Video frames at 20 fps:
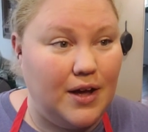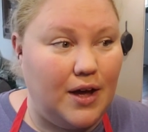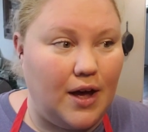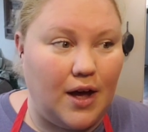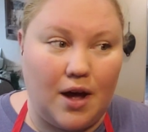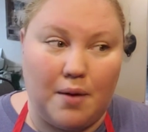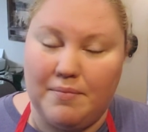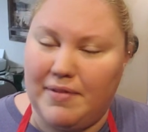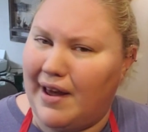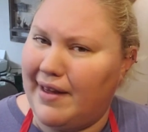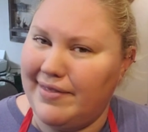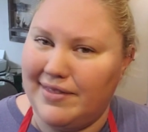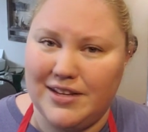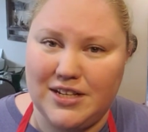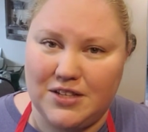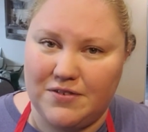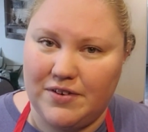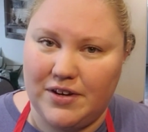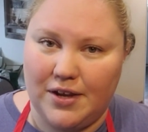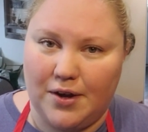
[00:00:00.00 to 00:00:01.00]
Um, not in
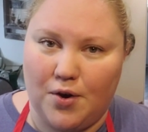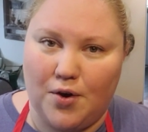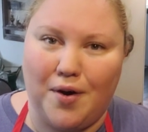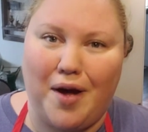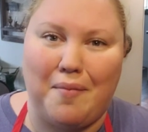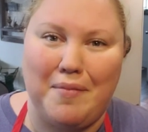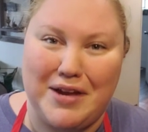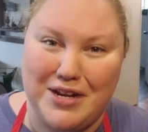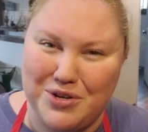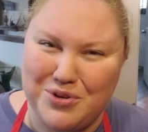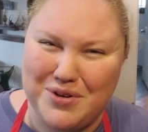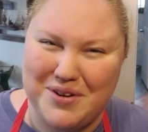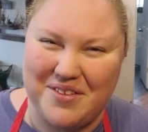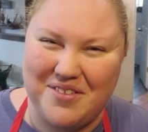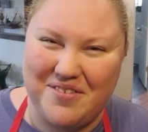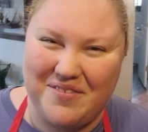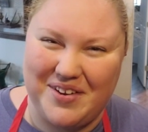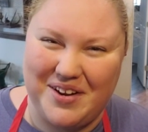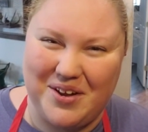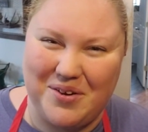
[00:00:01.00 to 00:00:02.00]
this video, I might do
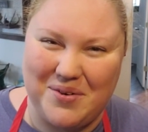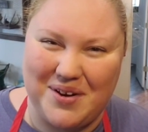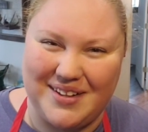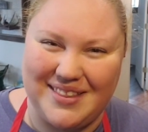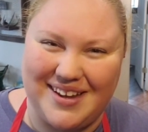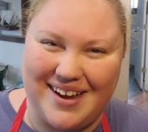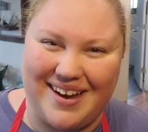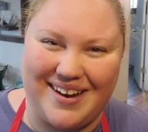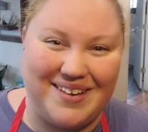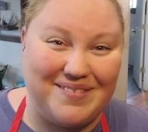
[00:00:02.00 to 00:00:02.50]
another video on that.